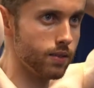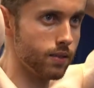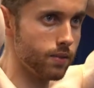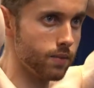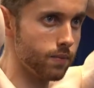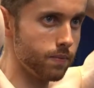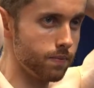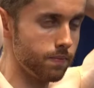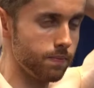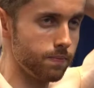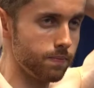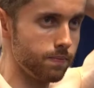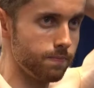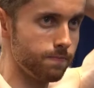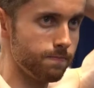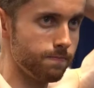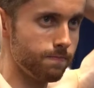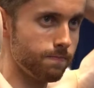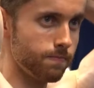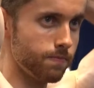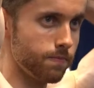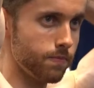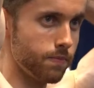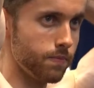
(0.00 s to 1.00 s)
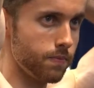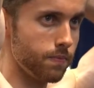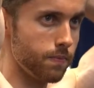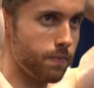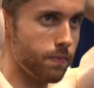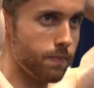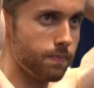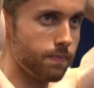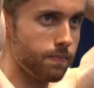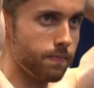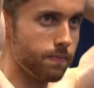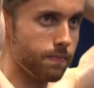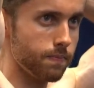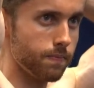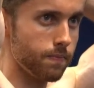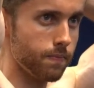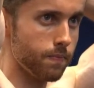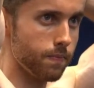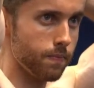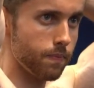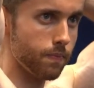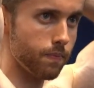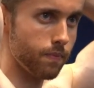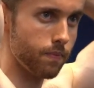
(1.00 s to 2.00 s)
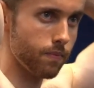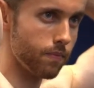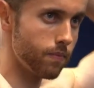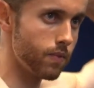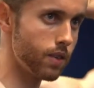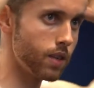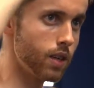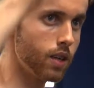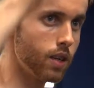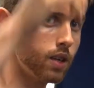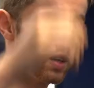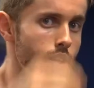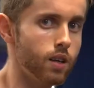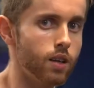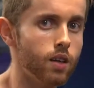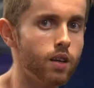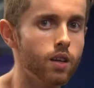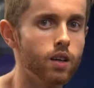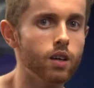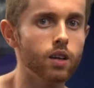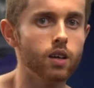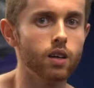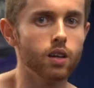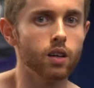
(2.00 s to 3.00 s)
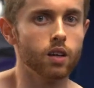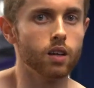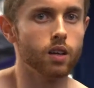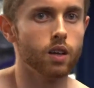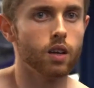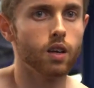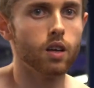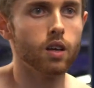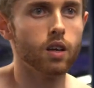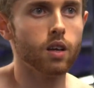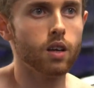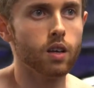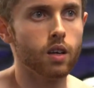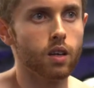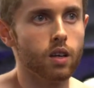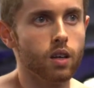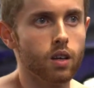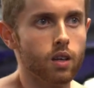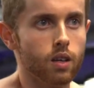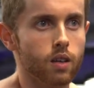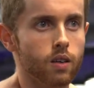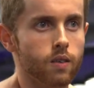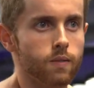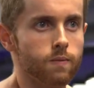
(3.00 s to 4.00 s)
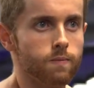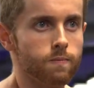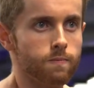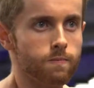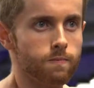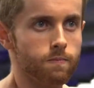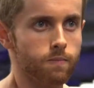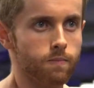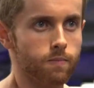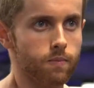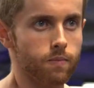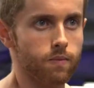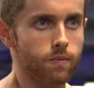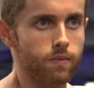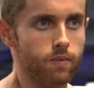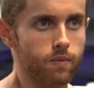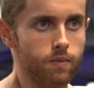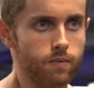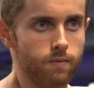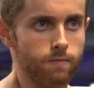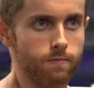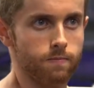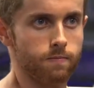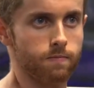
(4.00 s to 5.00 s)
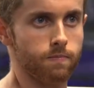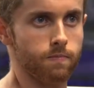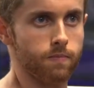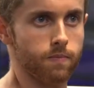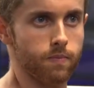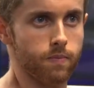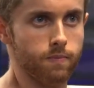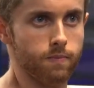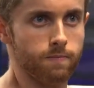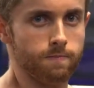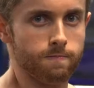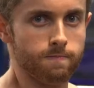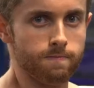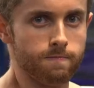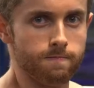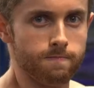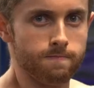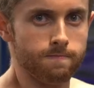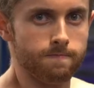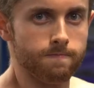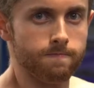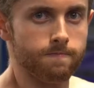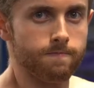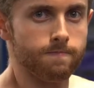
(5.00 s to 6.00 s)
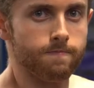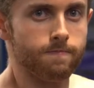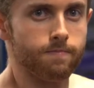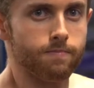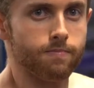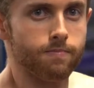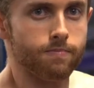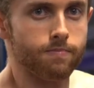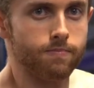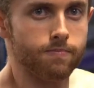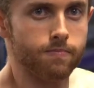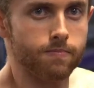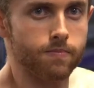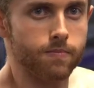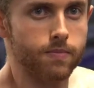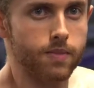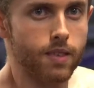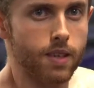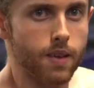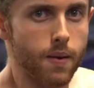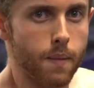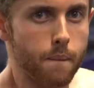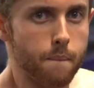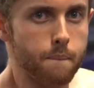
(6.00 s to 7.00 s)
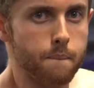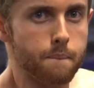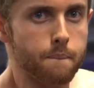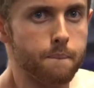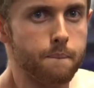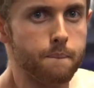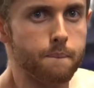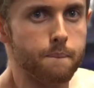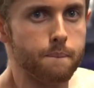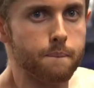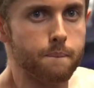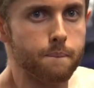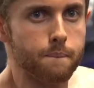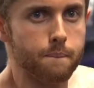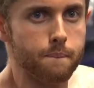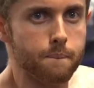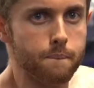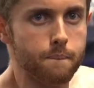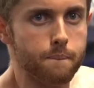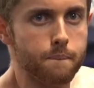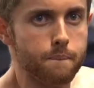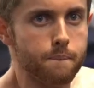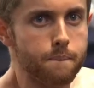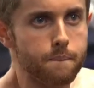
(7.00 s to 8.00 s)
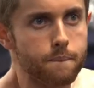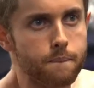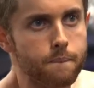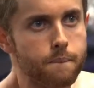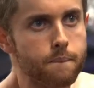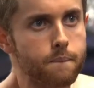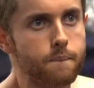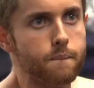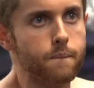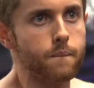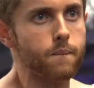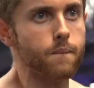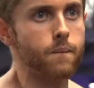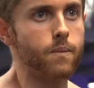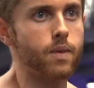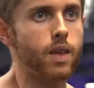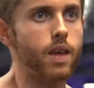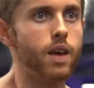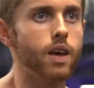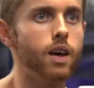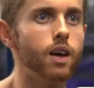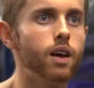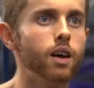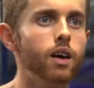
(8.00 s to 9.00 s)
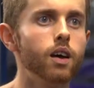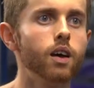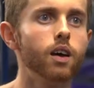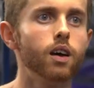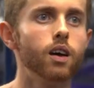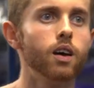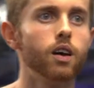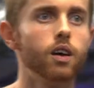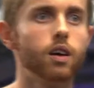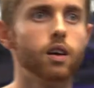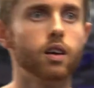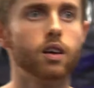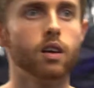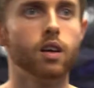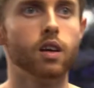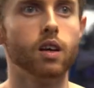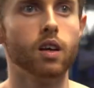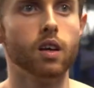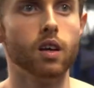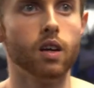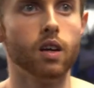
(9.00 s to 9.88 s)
But yeah, also, it would help my YouTube channel and all of my, social media platforms and things. But I think the main ones are the first two for